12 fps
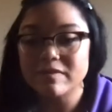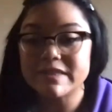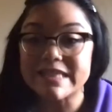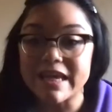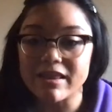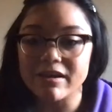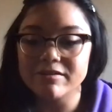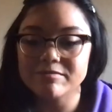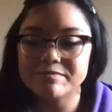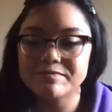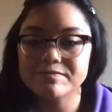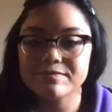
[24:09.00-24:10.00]
Stay there.
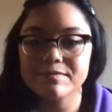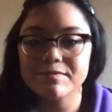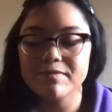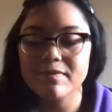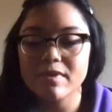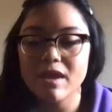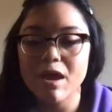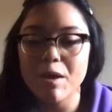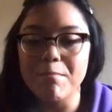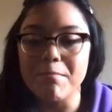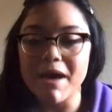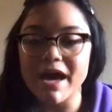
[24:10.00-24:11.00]

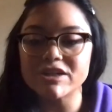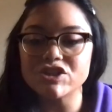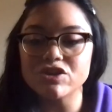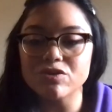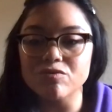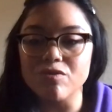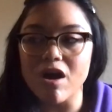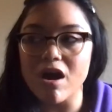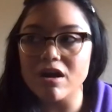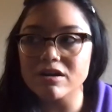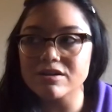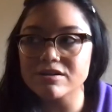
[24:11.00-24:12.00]
Magic
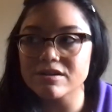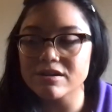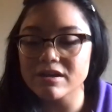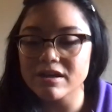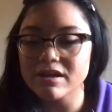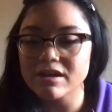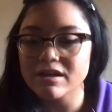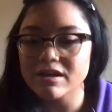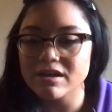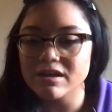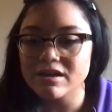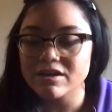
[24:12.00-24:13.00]
rock
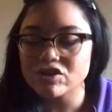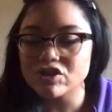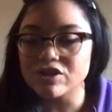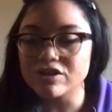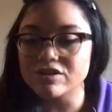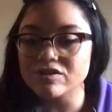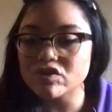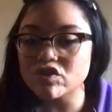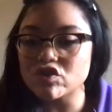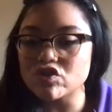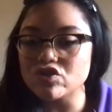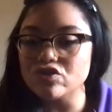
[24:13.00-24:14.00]
turns
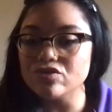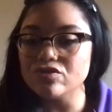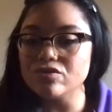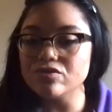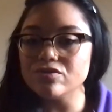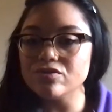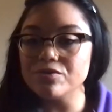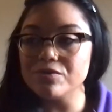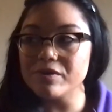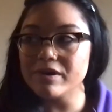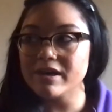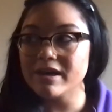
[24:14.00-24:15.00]

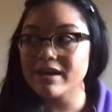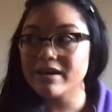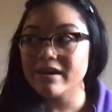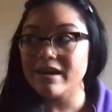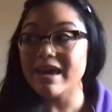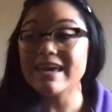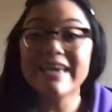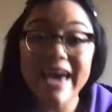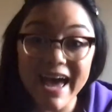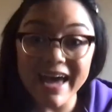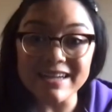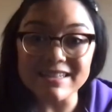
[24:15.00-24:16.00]
to a
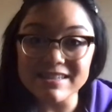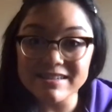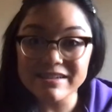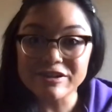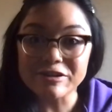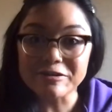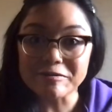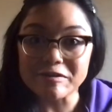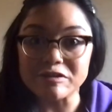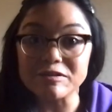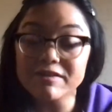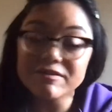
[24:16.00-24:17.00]
cat. No,
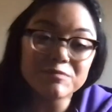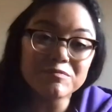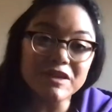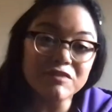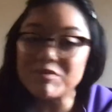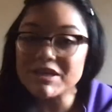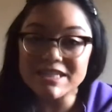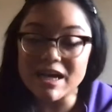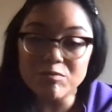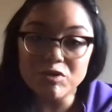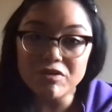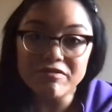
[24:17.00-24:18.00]
give me a
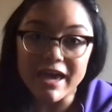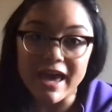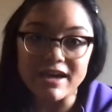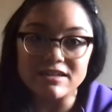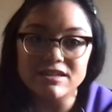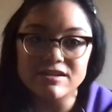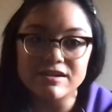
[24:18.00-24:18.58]
tableau of a cat.